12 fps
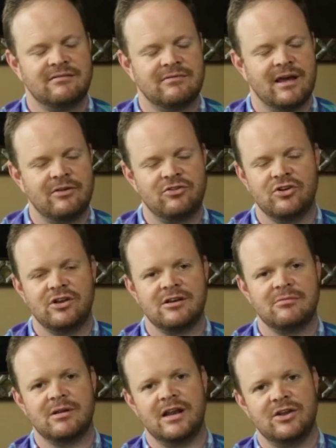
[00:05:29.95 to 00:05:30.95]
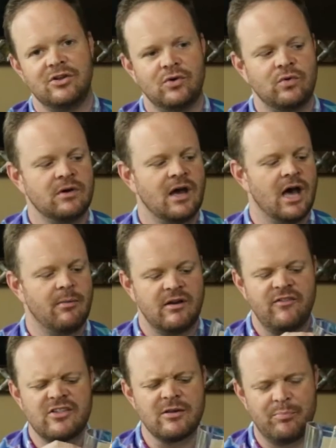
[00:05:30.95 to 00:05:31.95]
I shouldn't, but I do. But
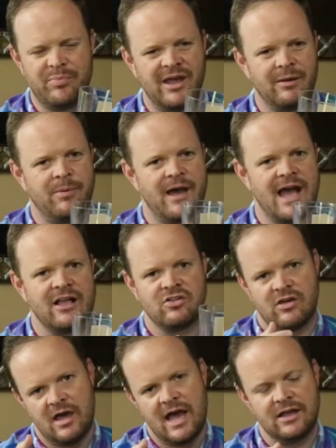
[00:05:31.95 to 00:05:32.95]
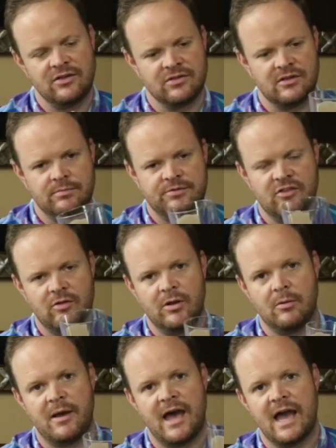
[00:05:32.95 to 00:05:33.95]
if it's a big patch, I usually send the
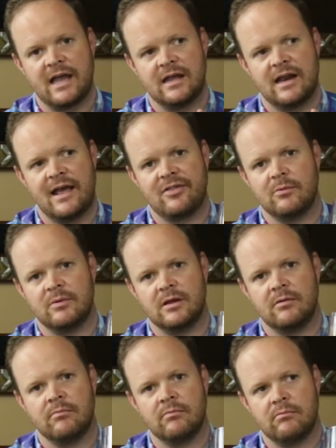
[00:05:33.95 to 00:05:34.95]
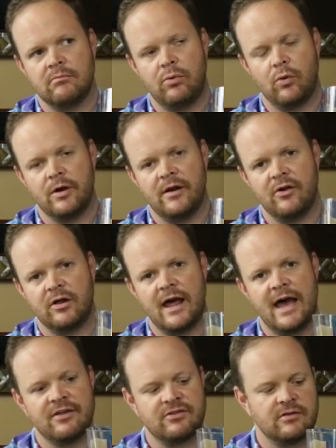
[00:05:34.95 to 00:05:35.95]
beer back and ask them to pour it into their
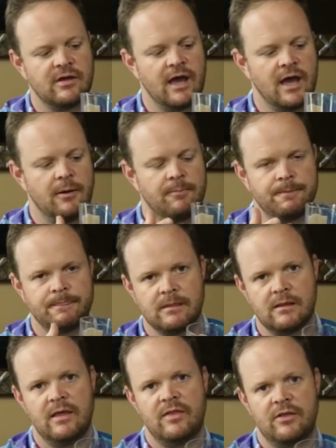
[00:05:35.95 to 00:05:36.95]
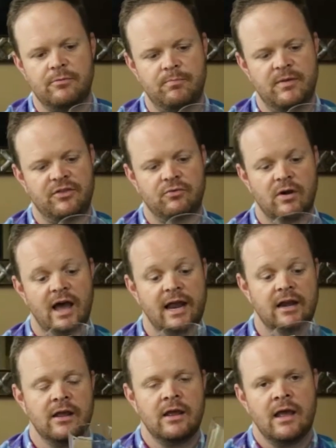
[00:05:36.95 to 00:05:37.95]
glass. That's
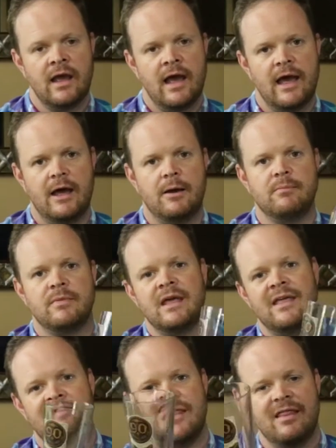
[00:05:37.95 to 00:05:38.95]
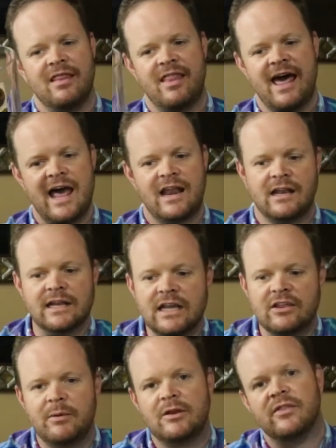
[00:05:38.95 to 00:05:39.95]
right. That
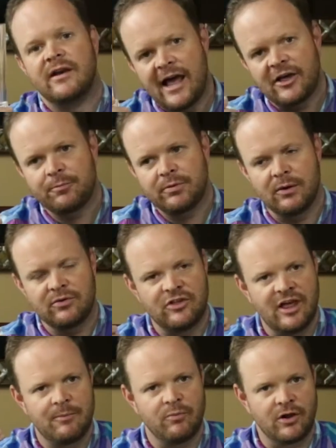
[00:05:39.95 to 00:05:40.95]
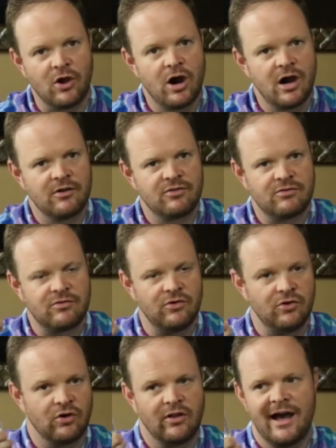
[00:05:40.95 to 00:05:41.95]
leads me to the next pro tip regards to
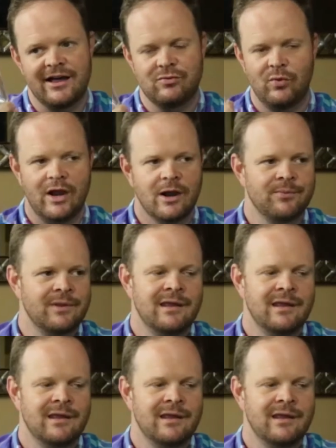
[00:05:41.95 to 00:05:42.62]
your glassware.